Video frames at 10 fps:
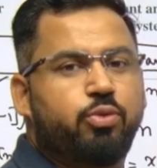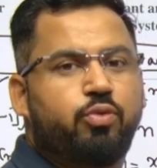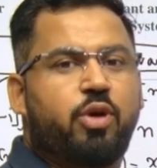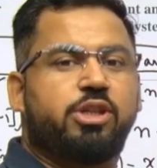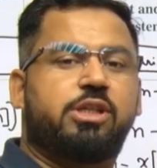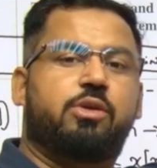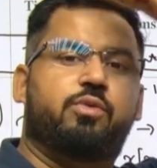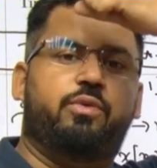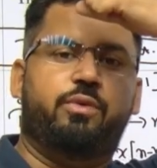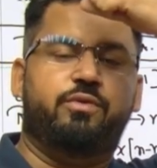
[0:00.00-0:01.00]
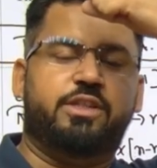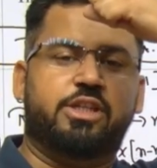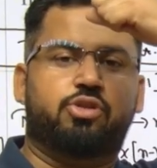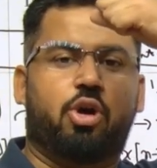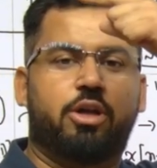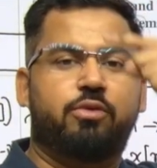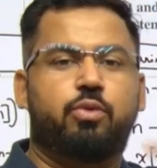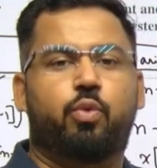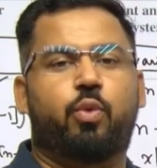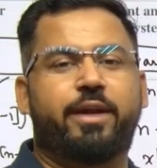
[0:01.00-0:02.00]
output was, which has gone
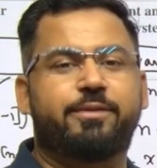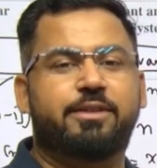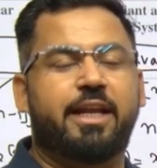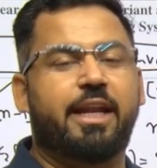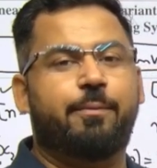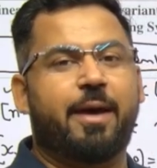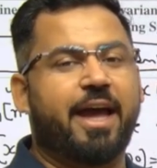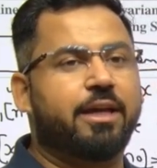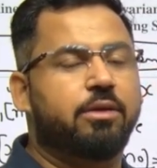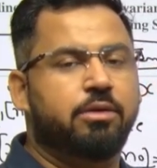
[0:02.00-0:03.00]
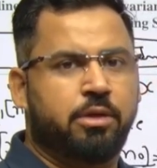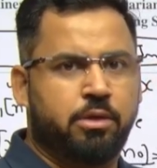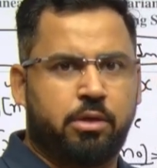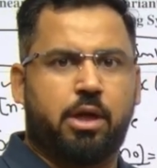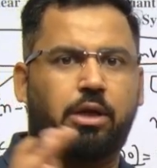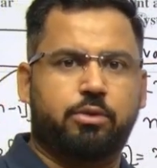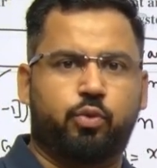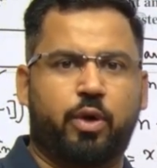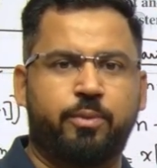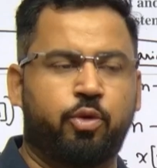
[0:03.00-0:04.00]
one delay back,
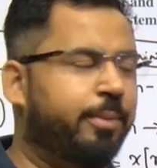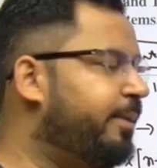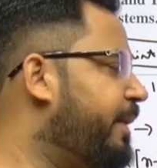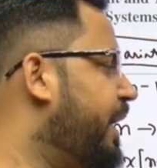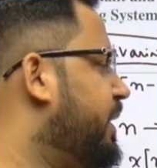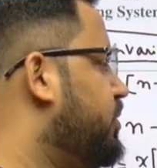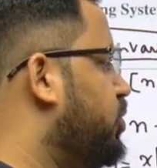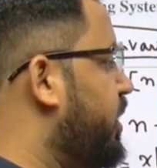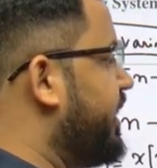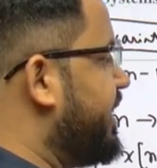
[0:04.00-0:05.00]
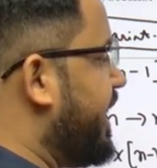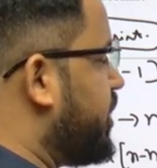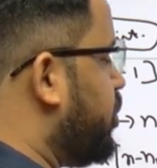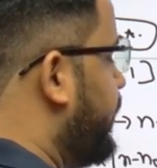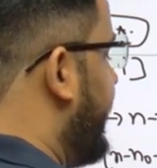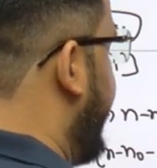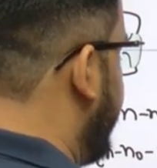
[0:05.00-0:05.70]
one moment back. So it is x of